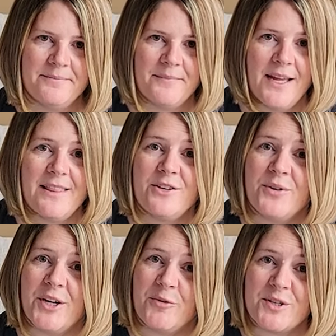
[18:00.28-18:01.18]
And then you
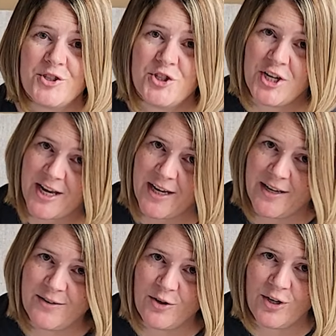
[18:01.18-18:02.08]
can always check
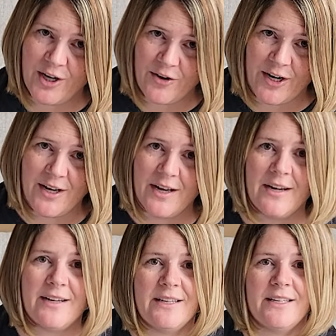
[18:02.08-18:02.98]
your
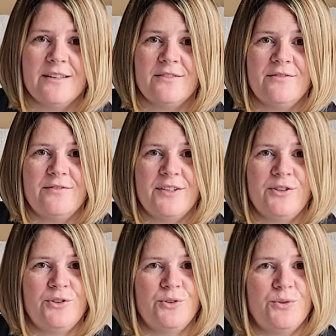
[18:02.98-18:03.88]
carry-on if
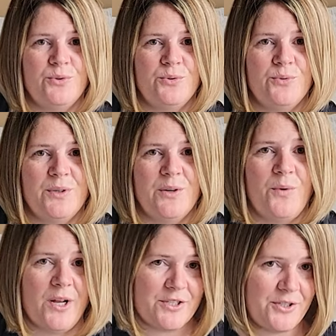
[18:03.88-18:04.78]
you
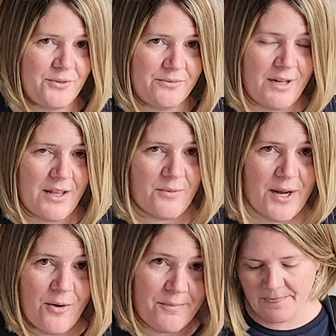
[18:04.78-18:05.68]
want to on the way
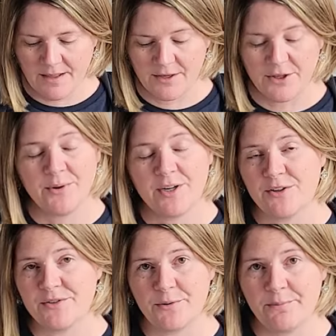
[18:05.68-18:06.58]
home. You can
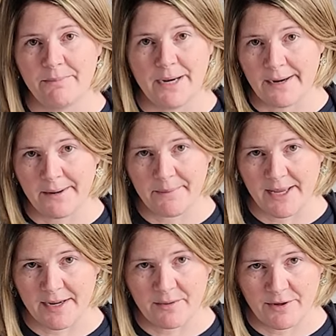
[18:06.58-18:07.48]
also buy a
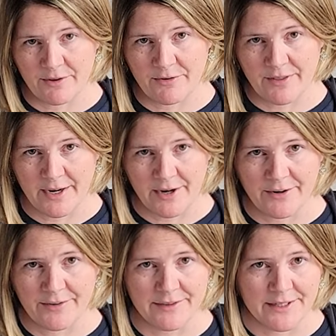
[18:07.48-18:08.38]
bag while you're
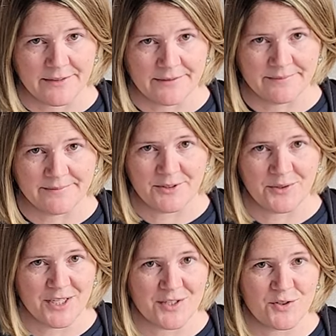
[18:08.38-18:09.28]
there, and then you
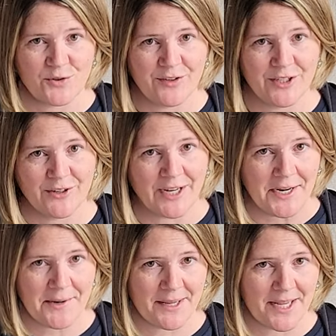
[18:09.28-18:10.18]
get a souvenir
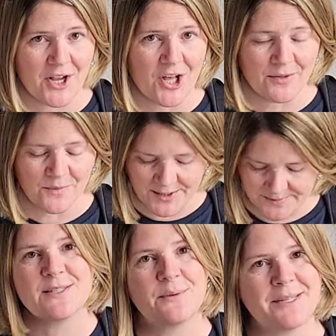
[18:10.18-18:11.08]
and a bag all in one.
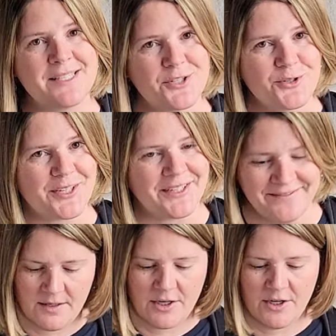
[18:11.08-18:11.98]
That's what my sister did.
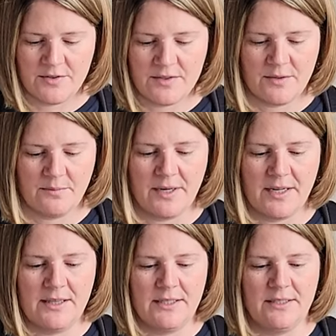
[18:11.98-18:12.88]
You can also bring
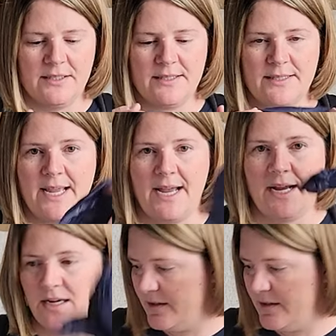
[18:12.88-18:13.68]
a little sack